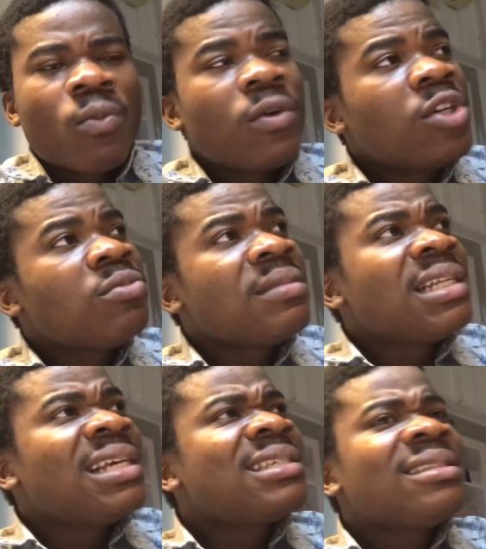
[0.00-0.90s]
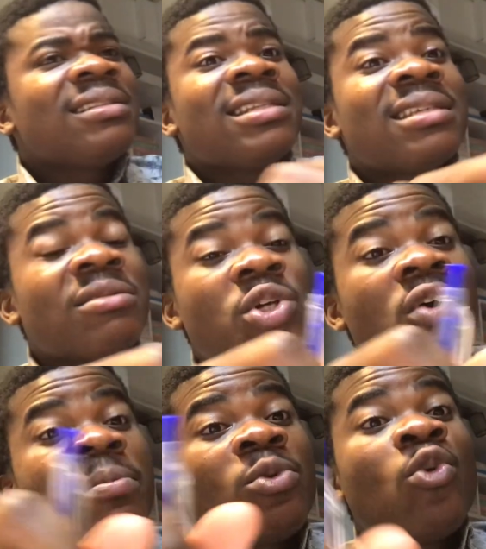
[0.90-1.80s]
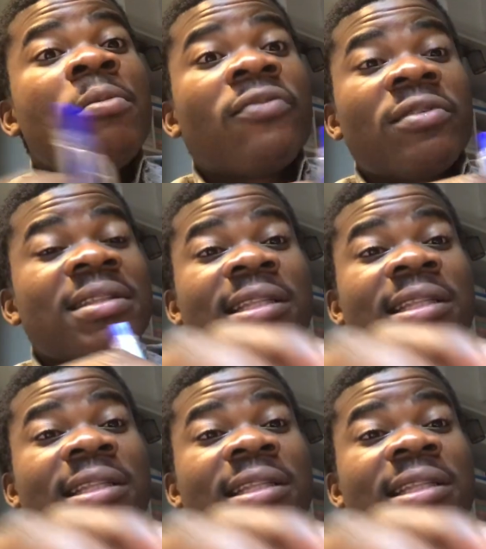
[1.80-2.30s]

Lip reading: When you, I said, listen, go before the